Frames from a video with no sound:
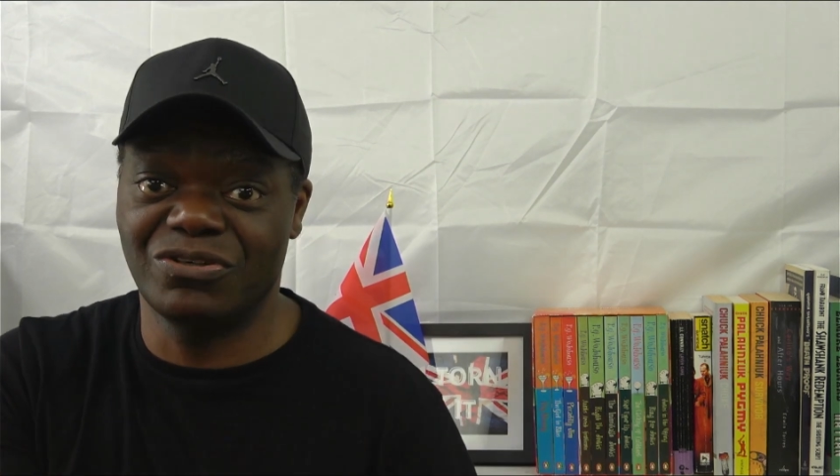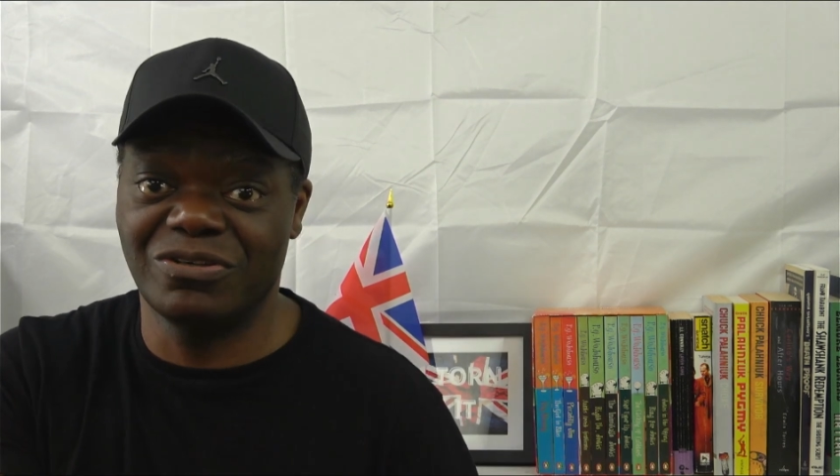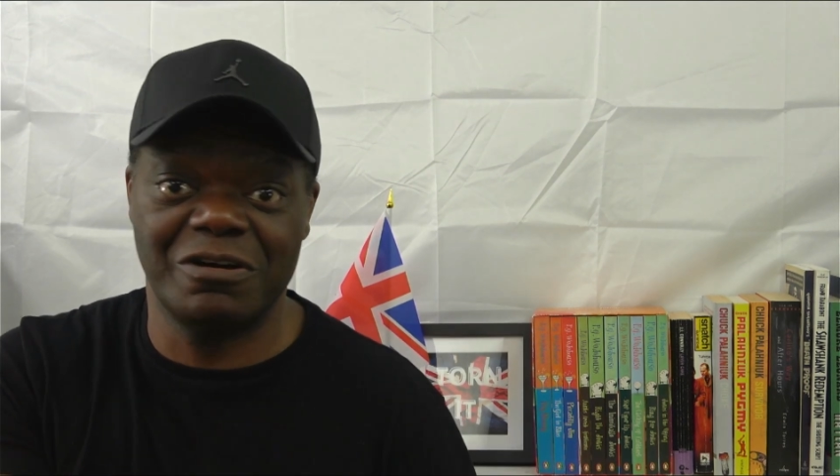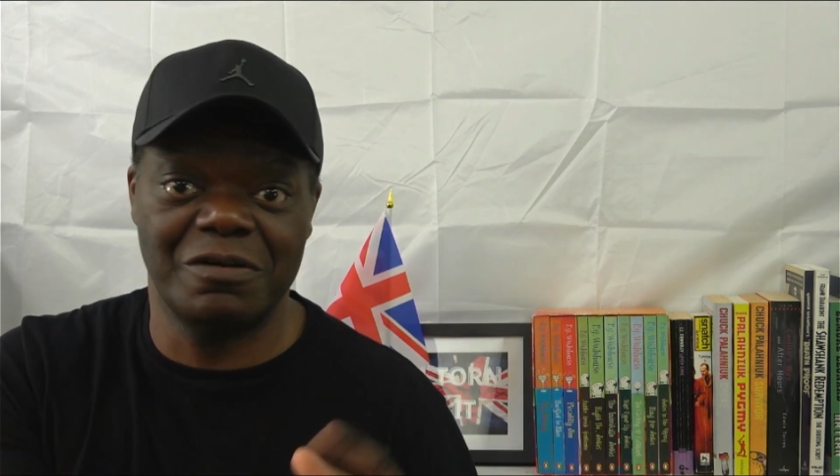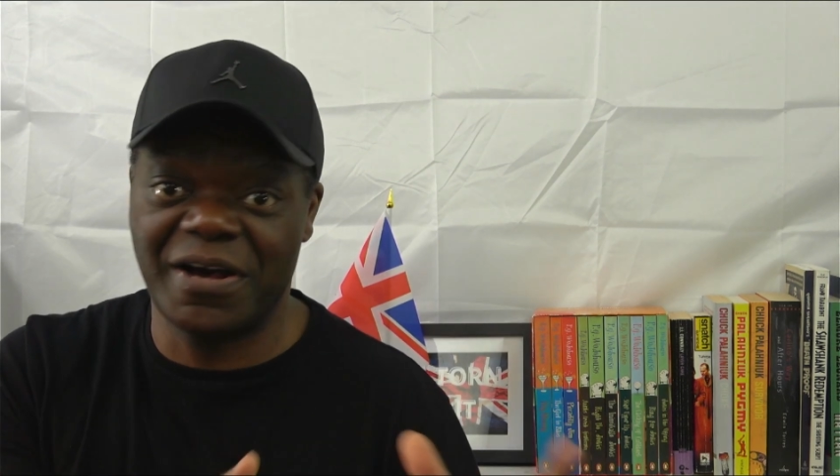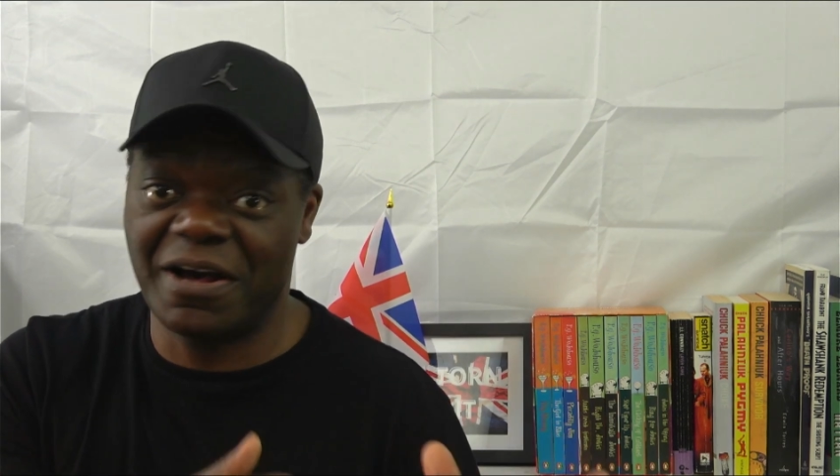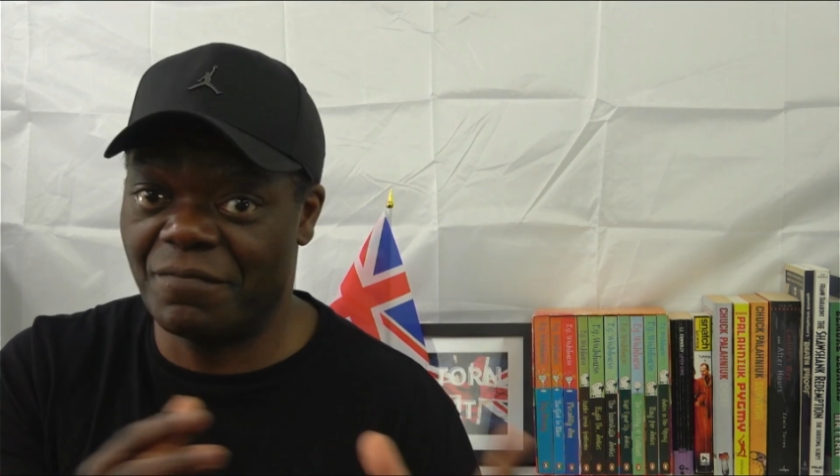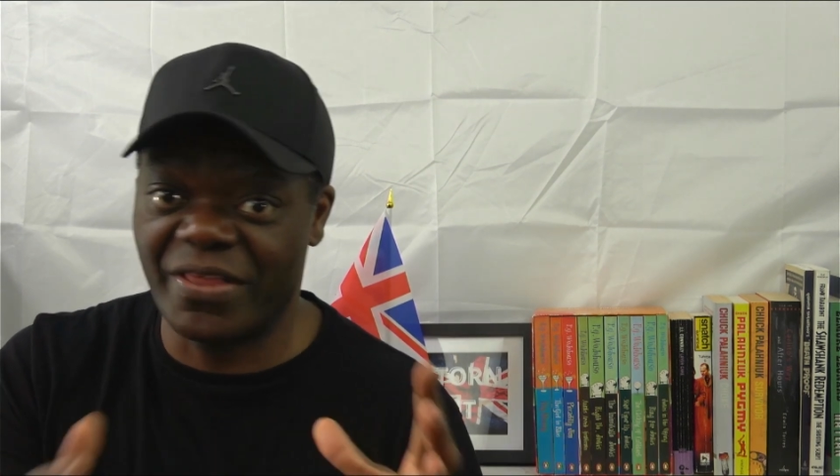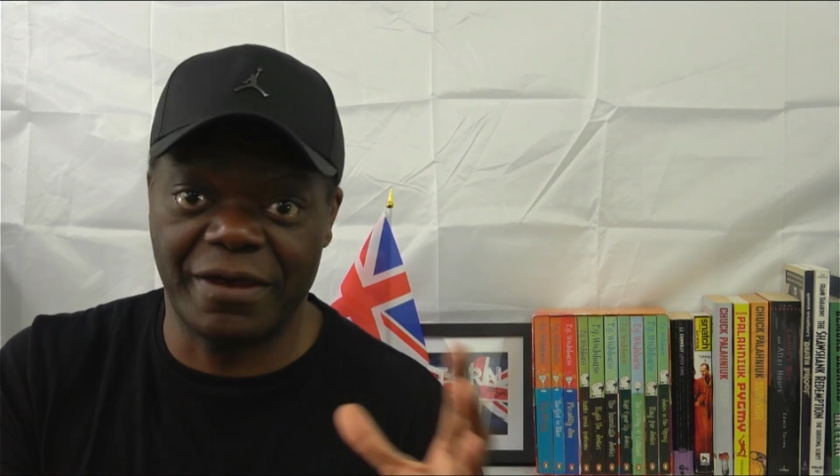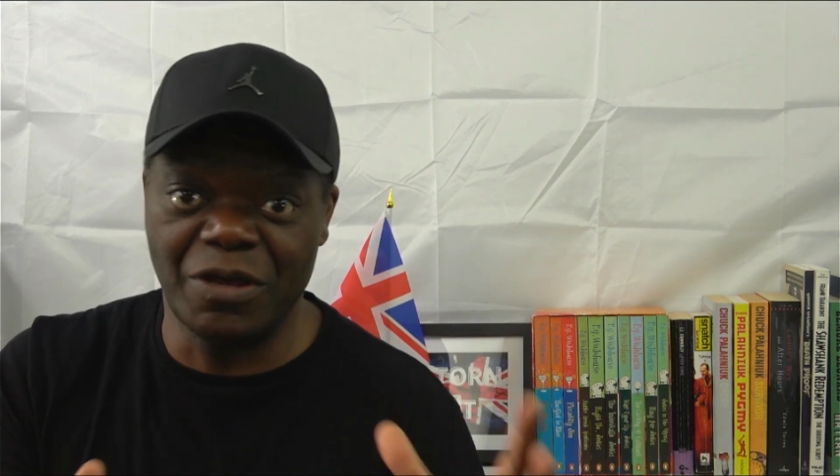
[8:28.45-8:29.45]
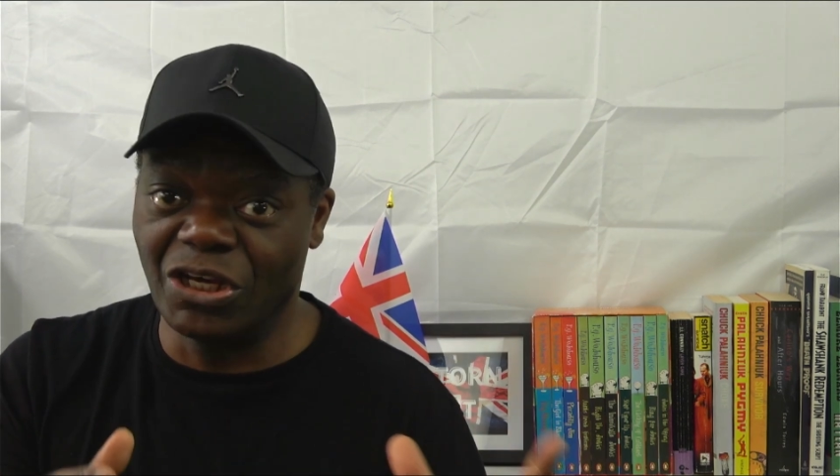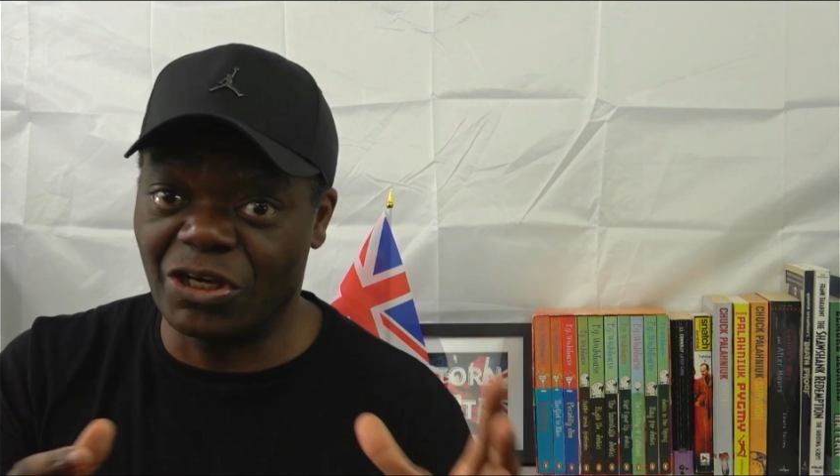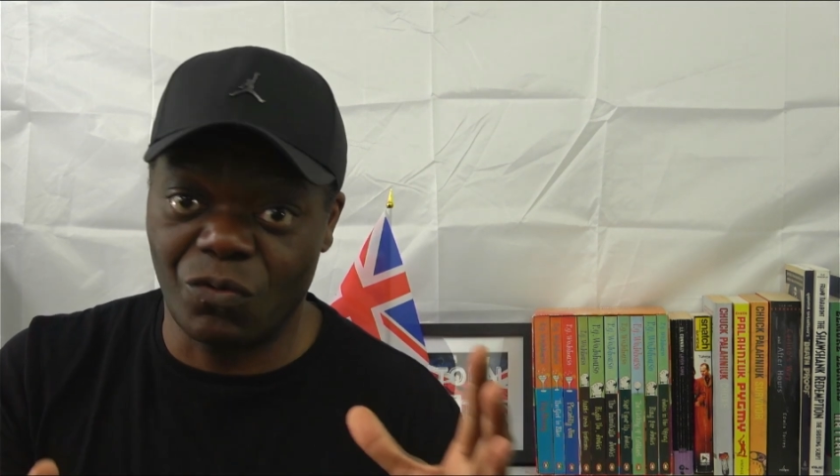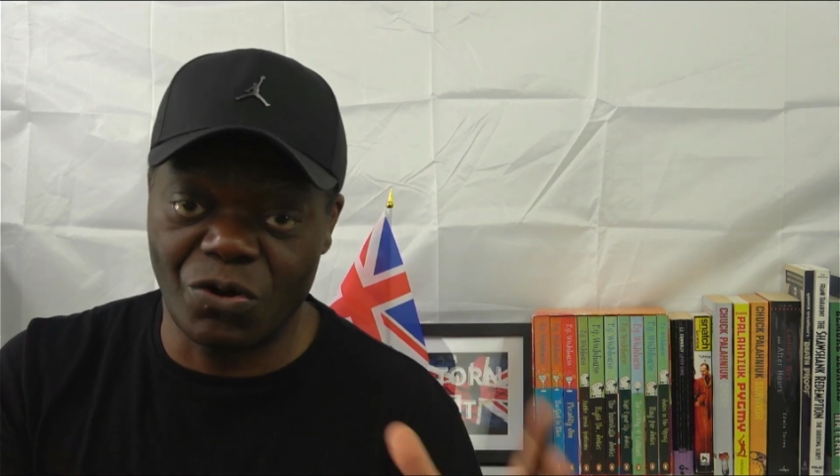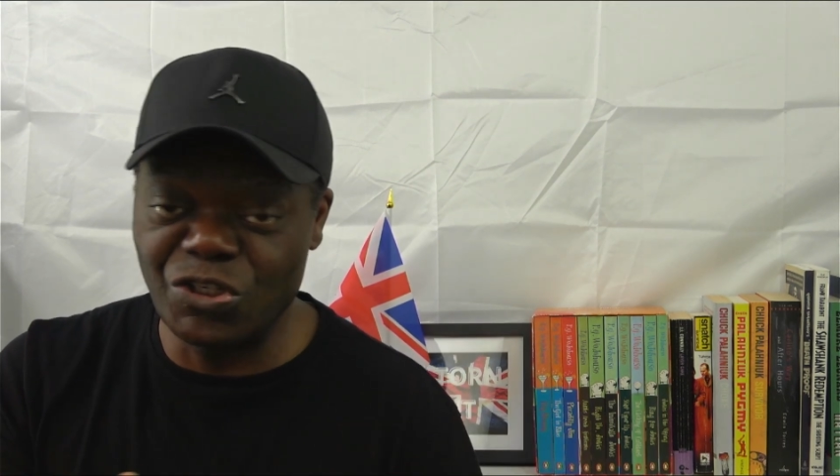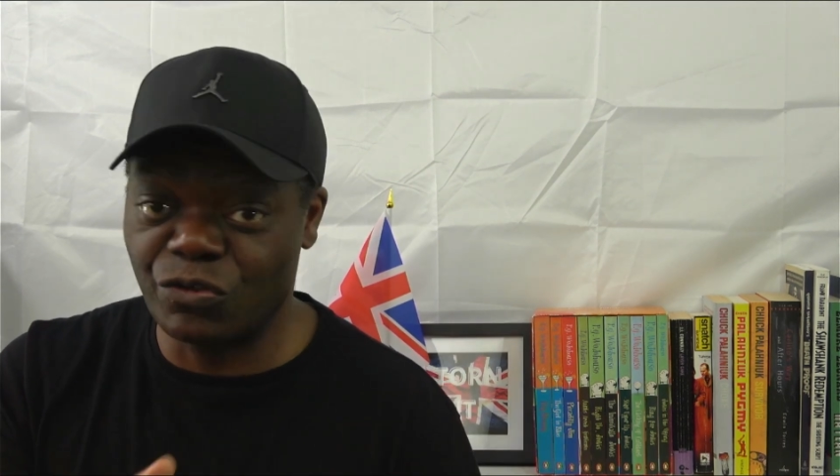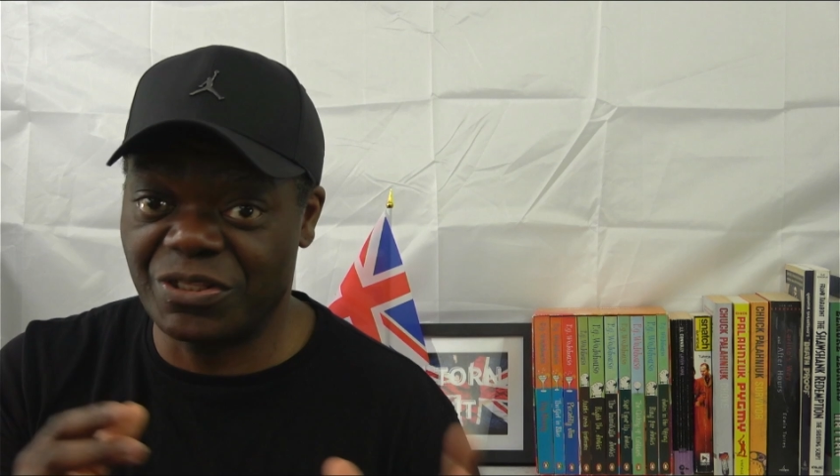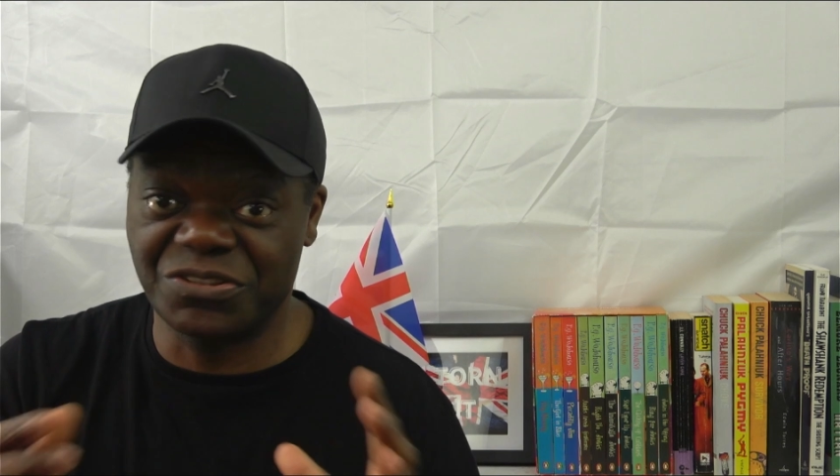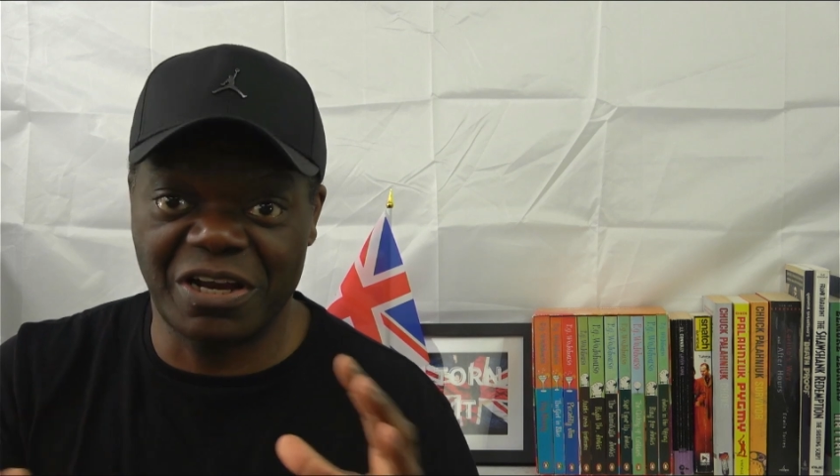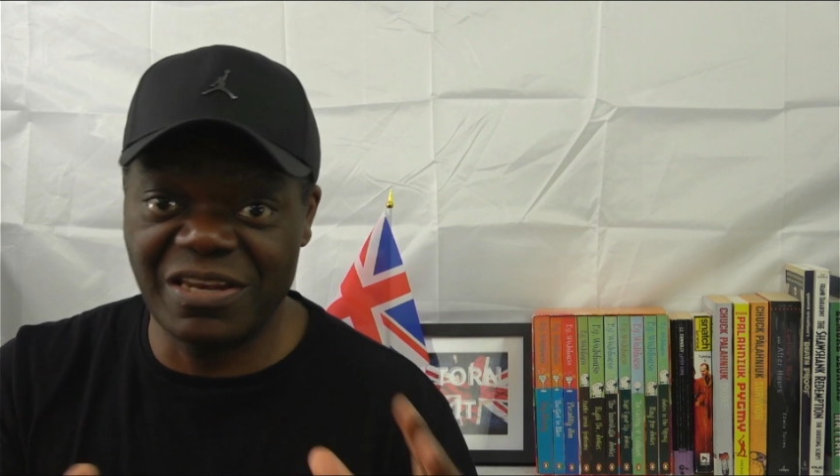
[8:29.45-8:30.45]
you know about that quandary,
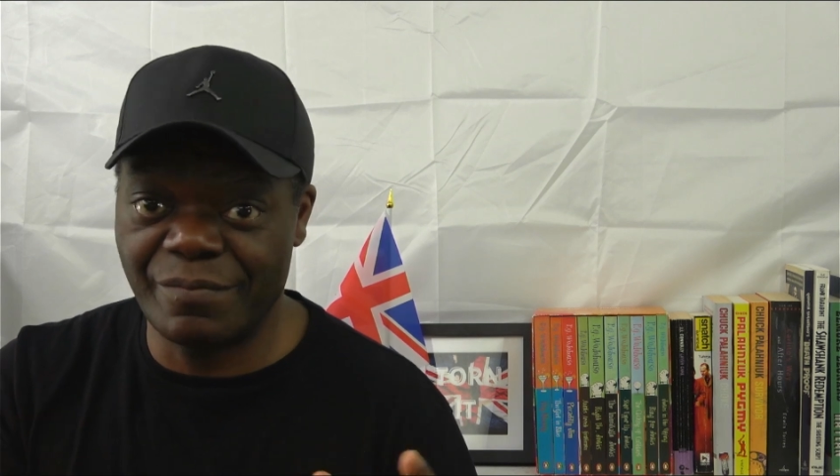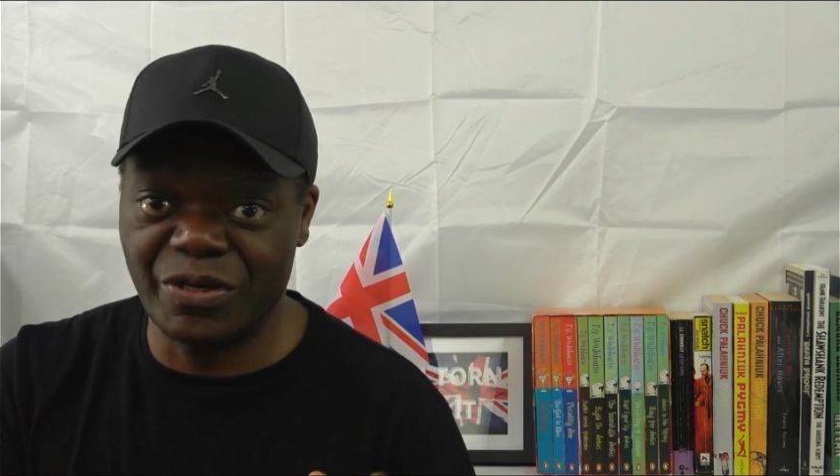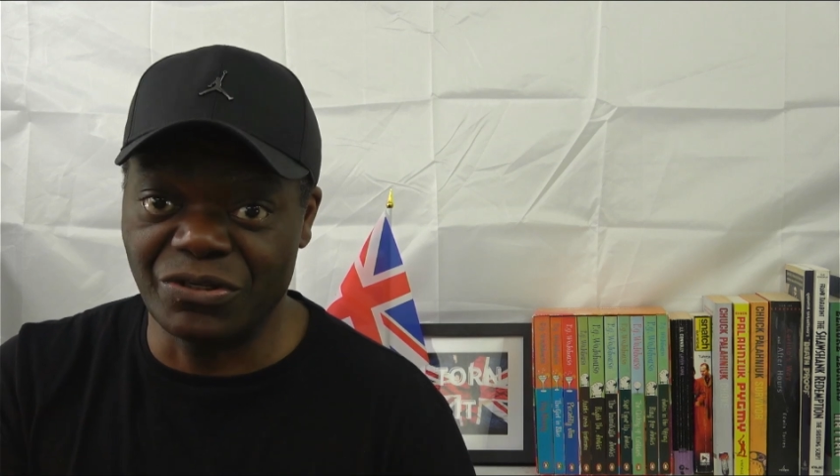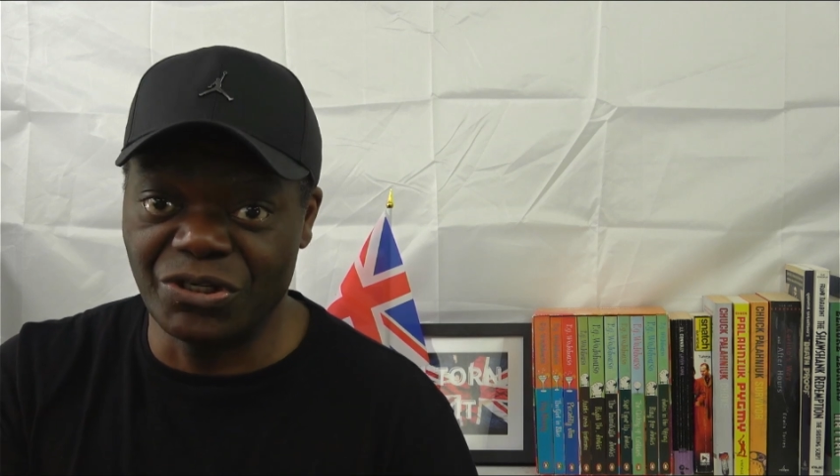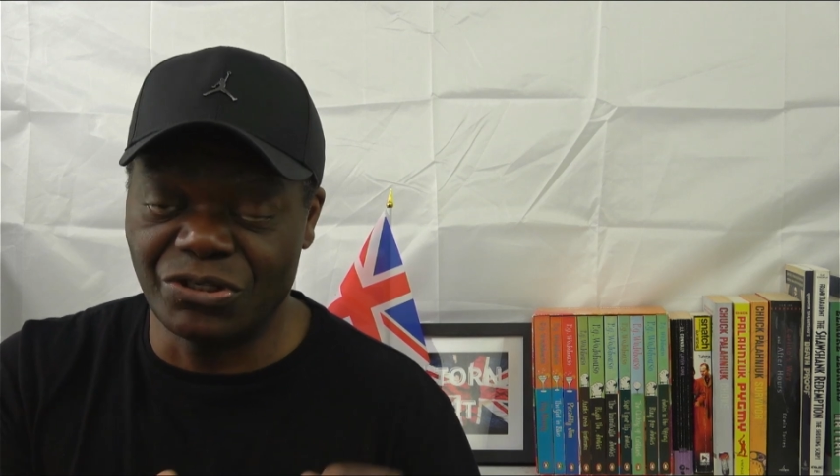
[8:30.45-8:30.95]
the dilemma.